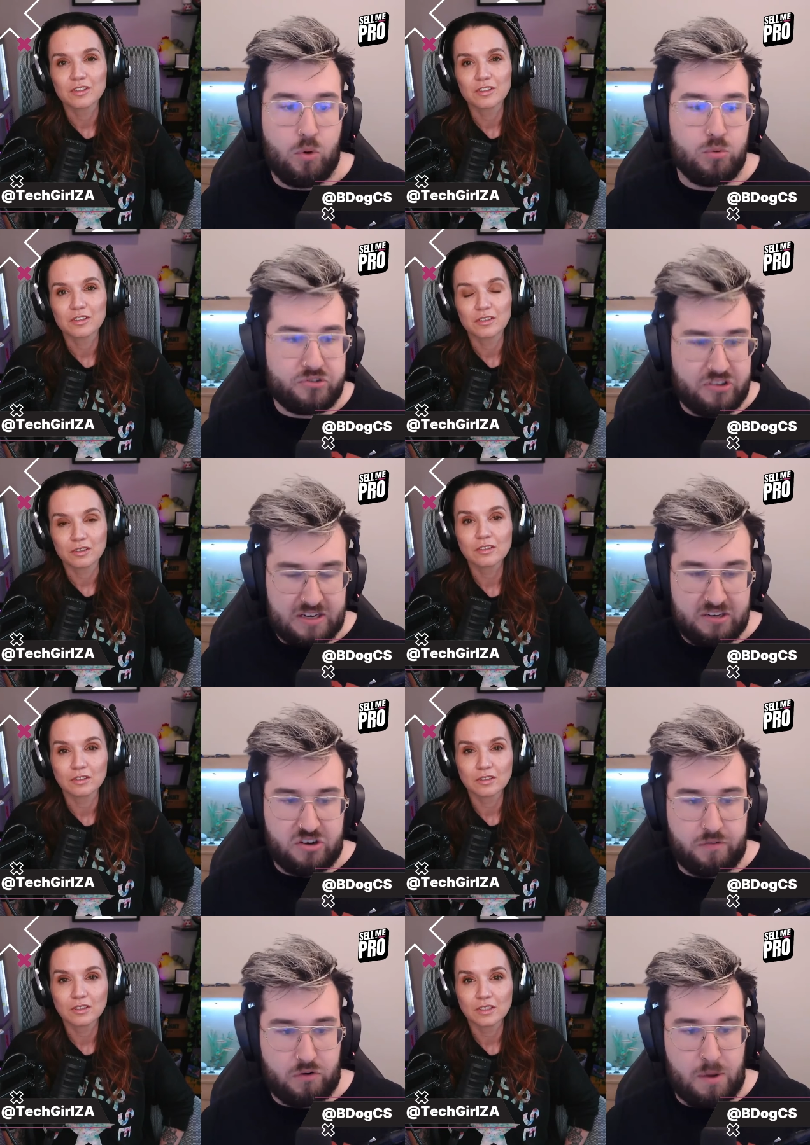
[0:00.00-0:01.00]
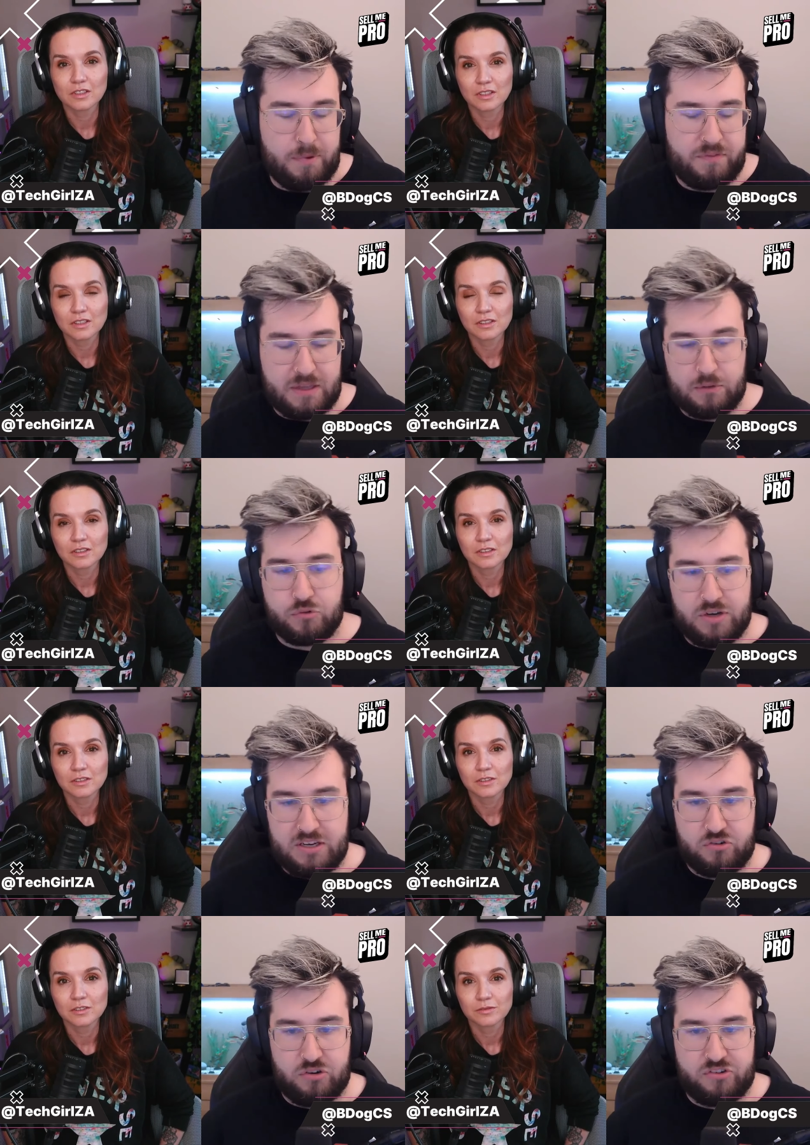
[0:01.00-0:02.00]
Speaker 1: all setting each other up. And I think that was really
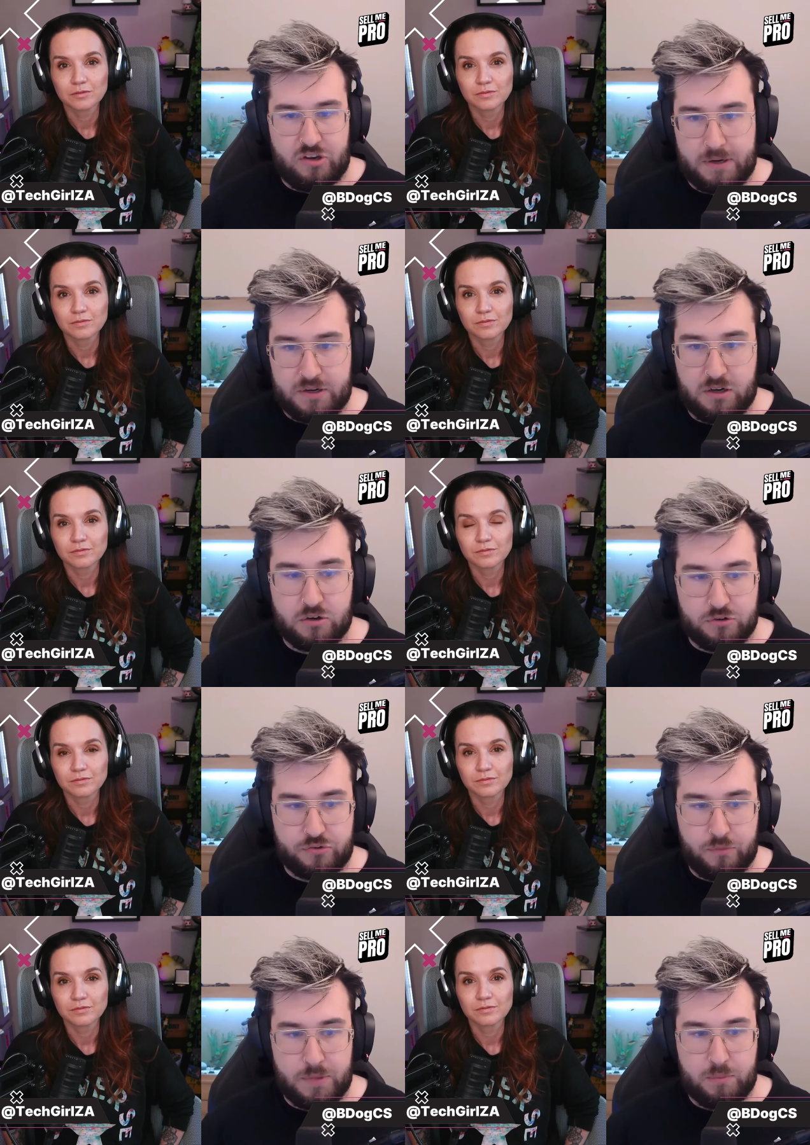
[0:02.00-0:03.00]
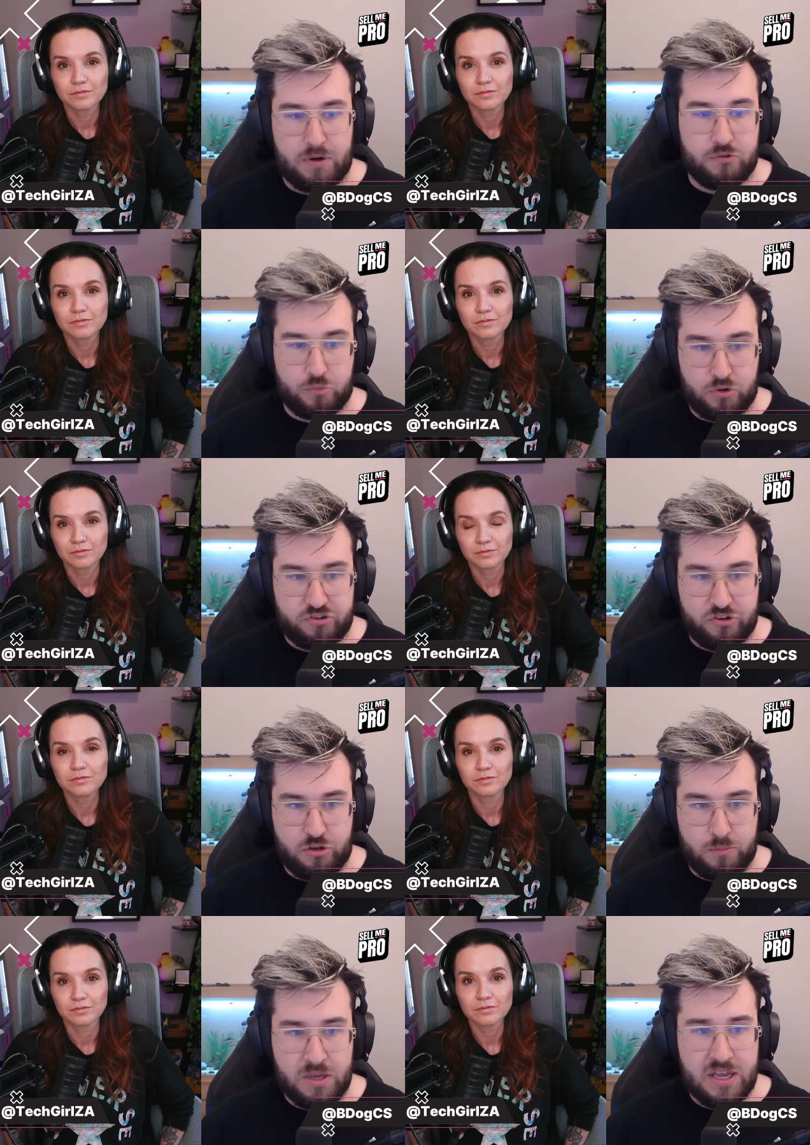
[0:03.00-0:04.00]
interesting about Young Gods for me when I was watching
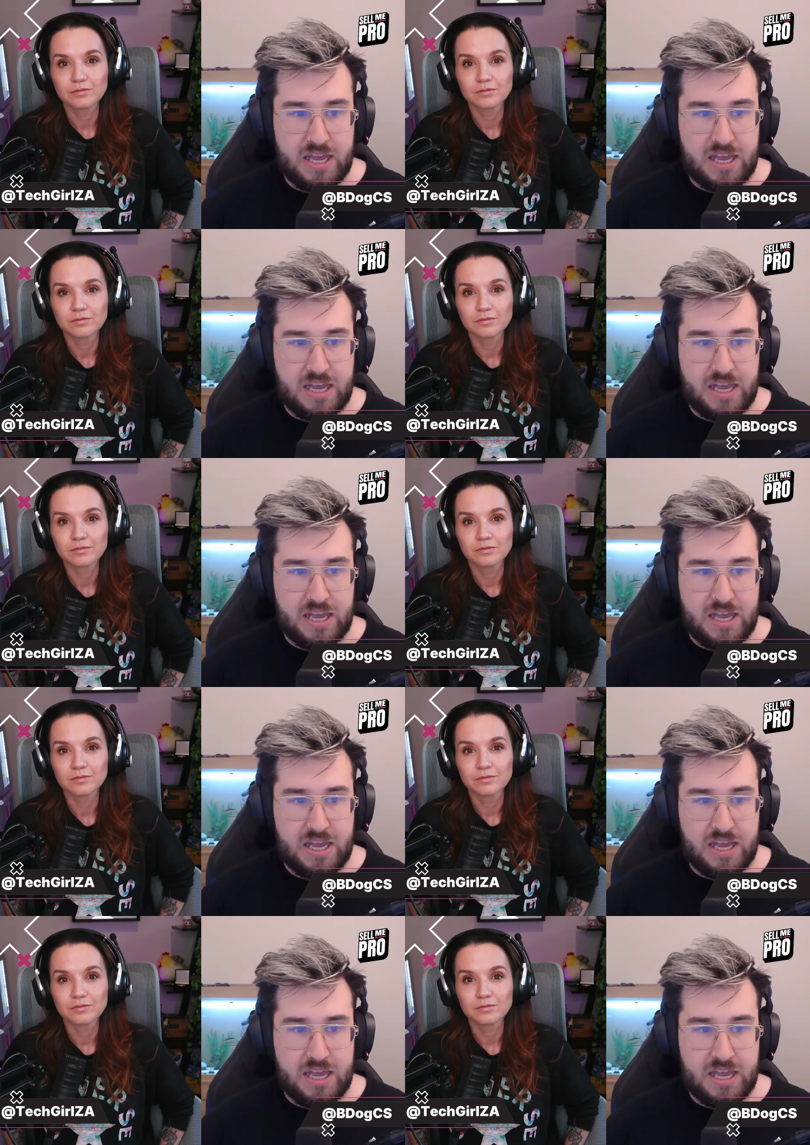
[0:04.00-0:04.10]
them.